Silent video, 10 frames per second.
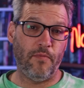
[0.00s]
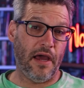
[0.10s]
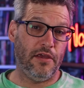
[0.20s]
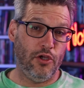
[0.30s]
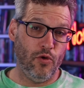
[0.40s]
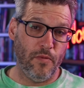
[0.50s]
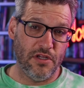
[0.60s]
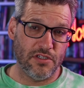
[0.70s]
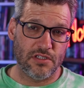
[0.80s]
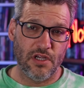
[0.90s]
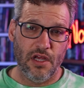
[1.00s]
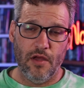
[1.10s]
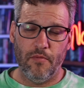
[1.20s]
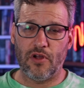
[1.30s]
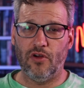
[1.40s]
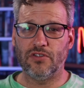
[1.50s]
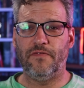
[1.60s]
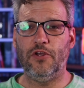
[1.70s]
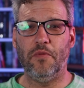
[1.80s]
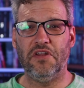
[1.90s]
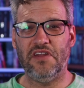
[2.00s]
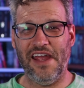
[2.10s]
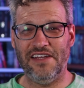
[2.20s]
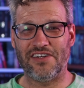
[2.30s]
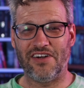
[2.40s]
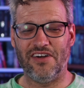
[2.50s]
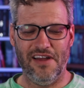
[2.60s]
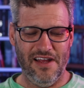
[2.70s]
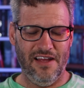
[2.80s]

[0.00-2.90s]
by humans because of human nature